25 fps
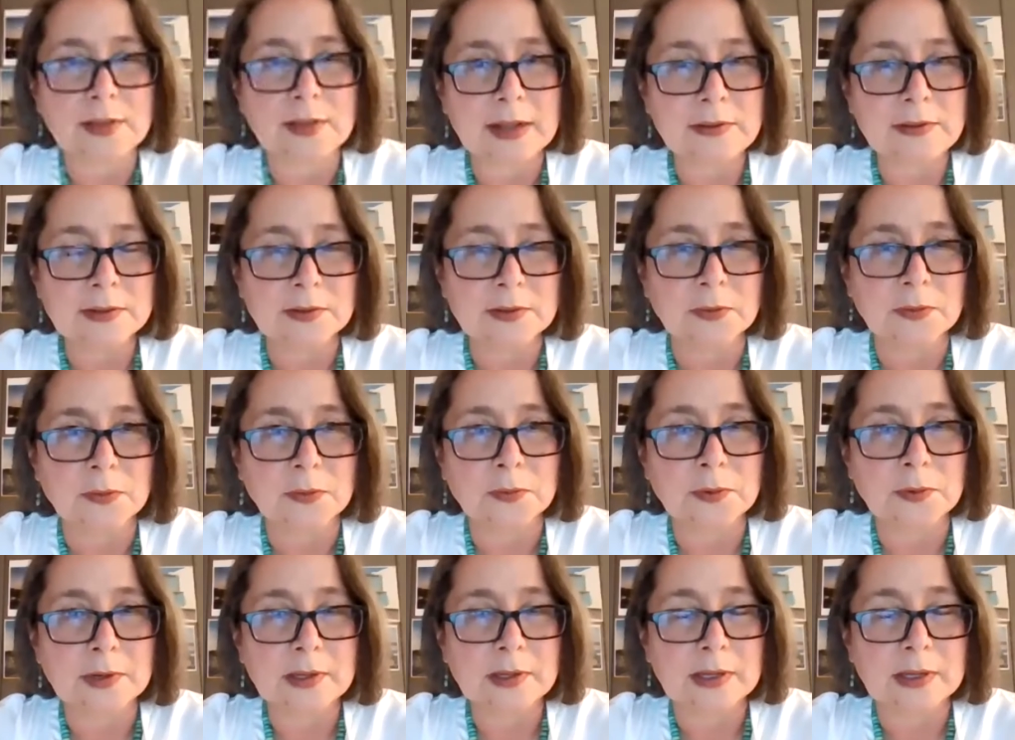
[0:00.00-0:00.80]
was a
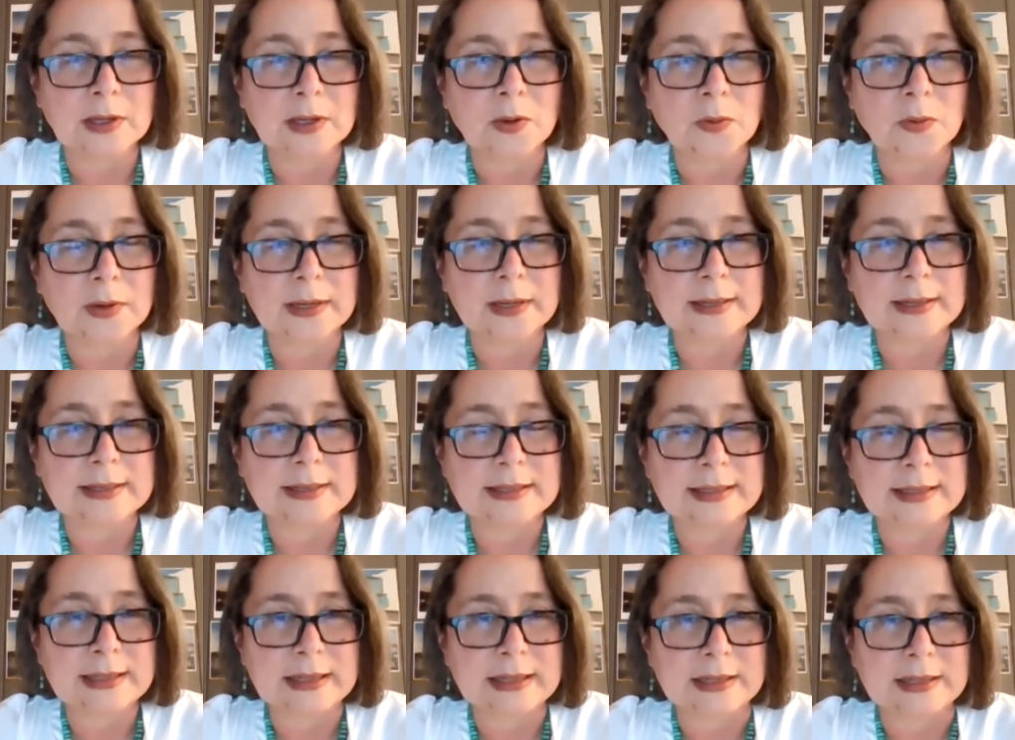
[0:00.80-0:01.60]
really quick
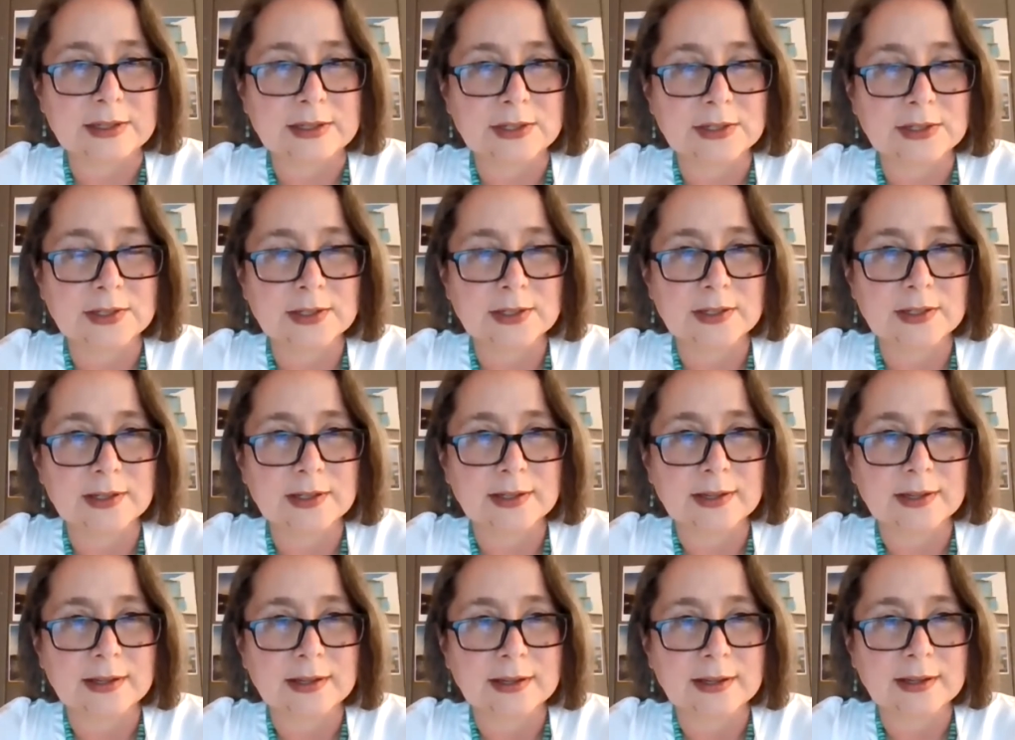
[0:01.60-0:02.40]
dish.
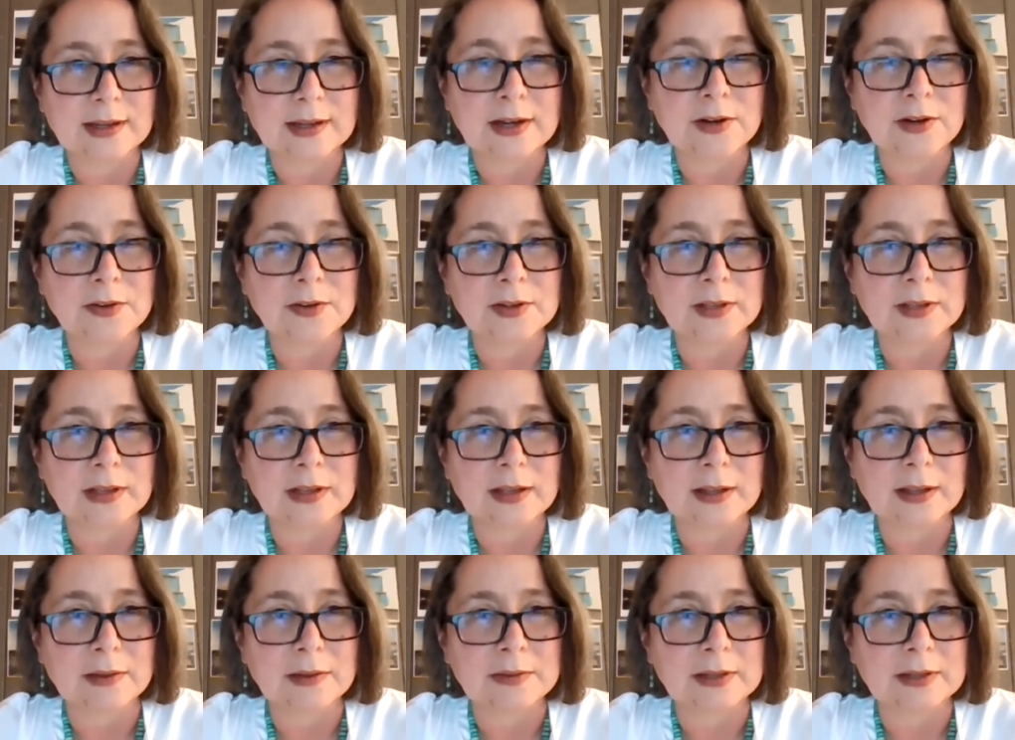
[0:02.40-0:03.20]
Kind of
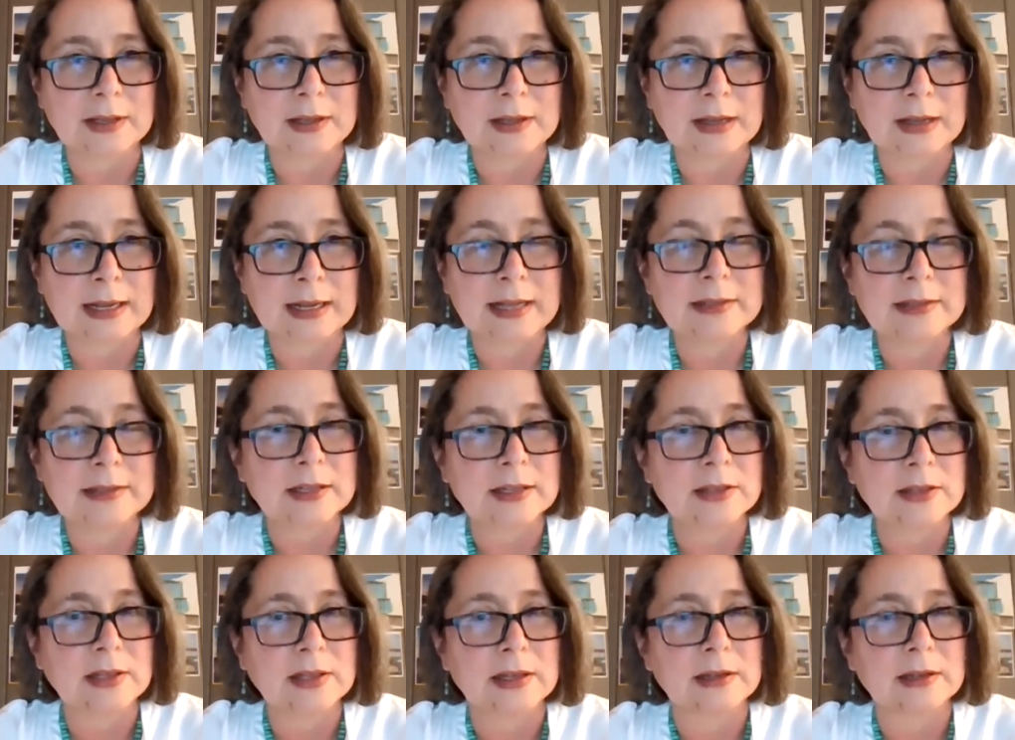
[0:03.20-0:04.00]
I guess
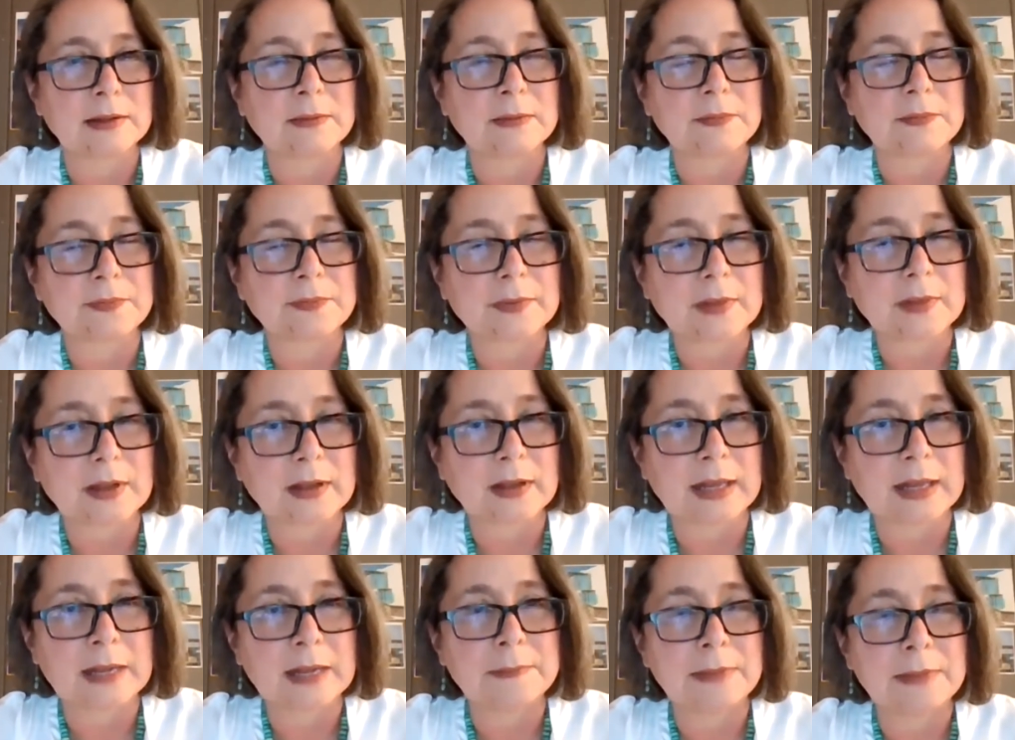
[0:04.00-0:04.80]
because the
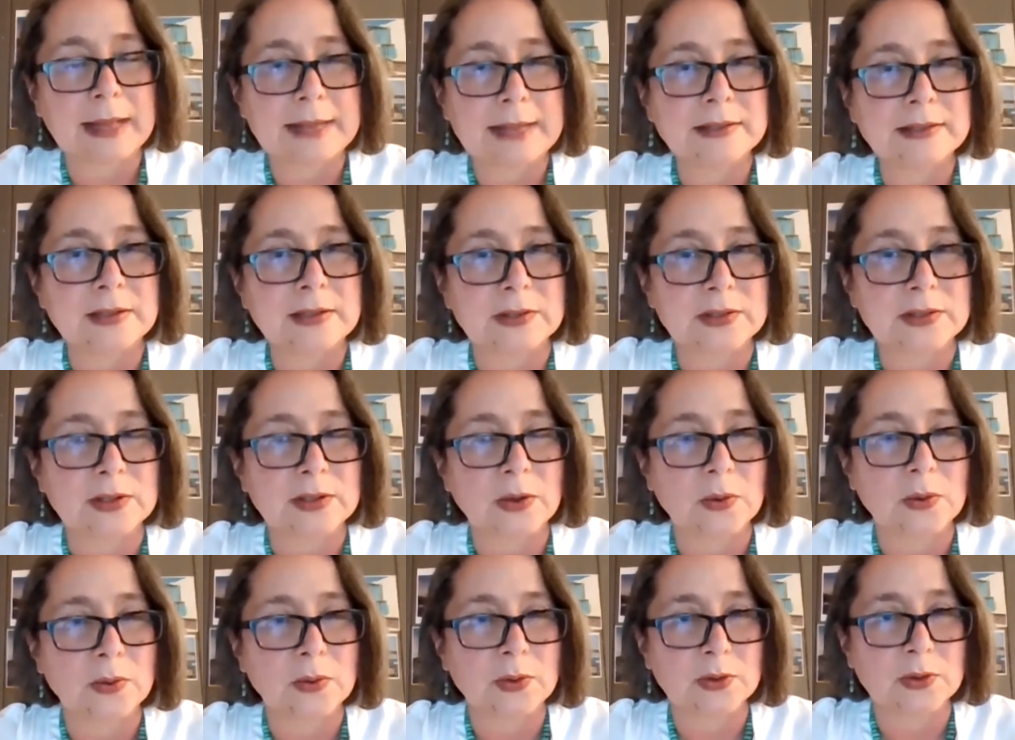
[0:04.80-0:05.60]
eggplants
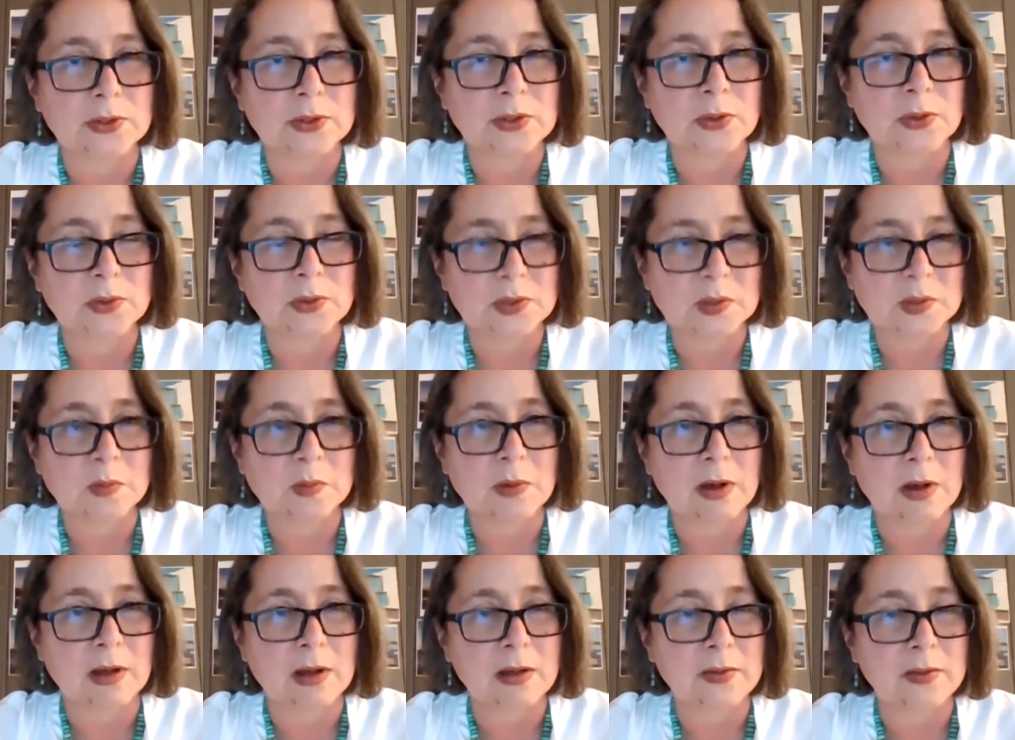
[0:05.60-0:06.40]
they're so
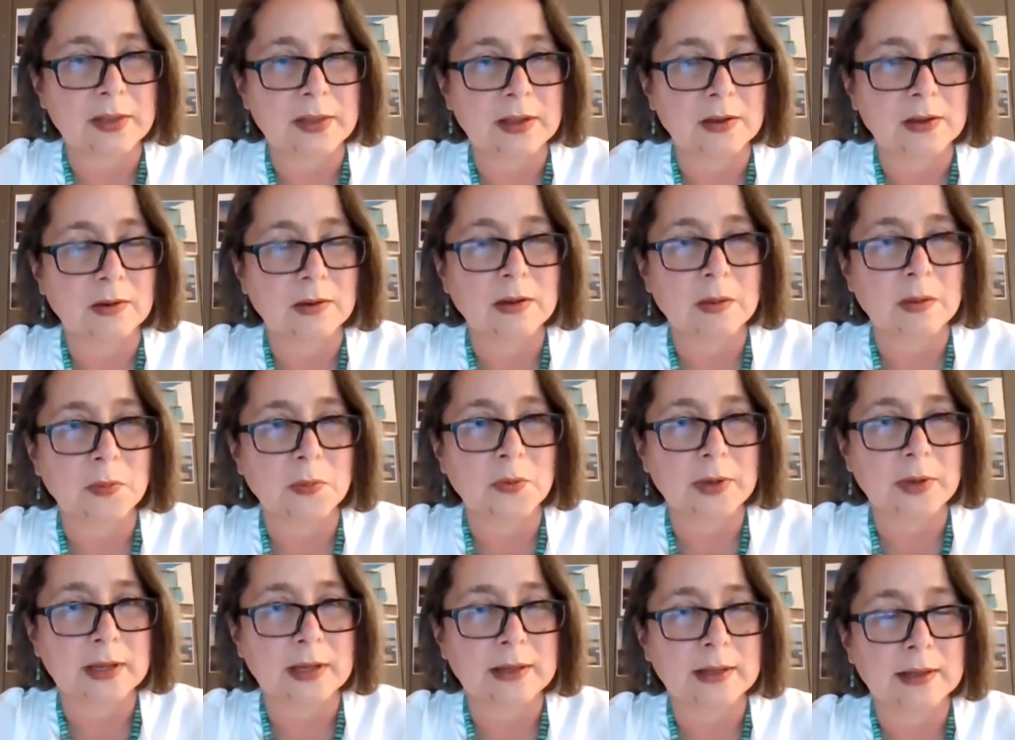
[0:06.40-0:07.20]
small, they cook
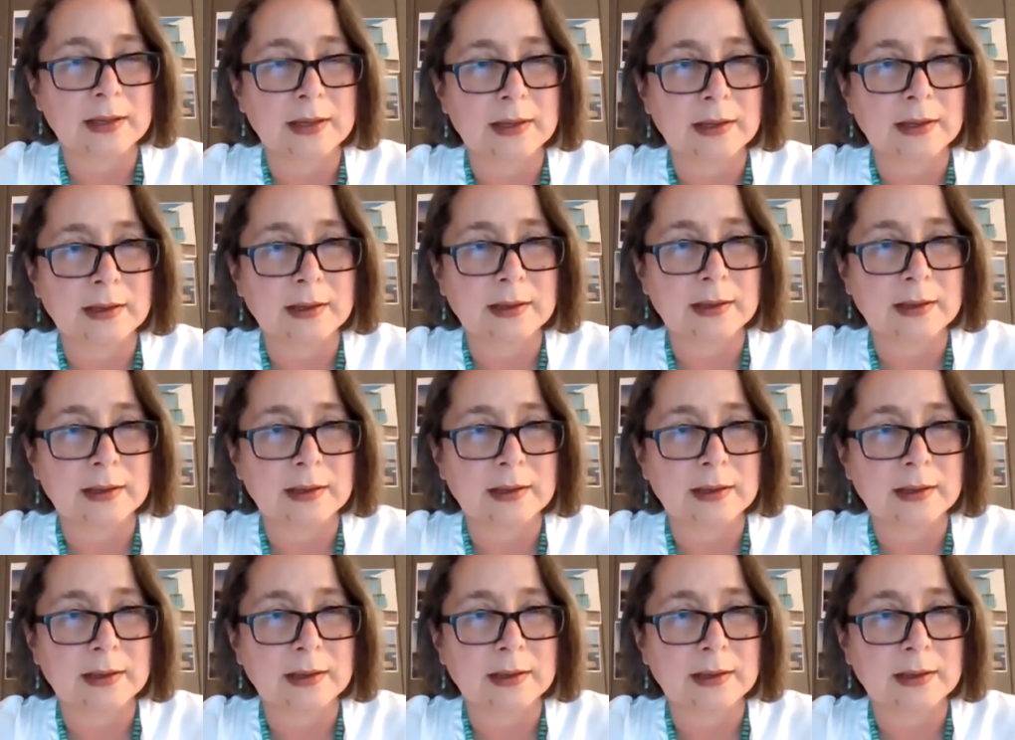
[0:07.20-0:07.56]
up quickly.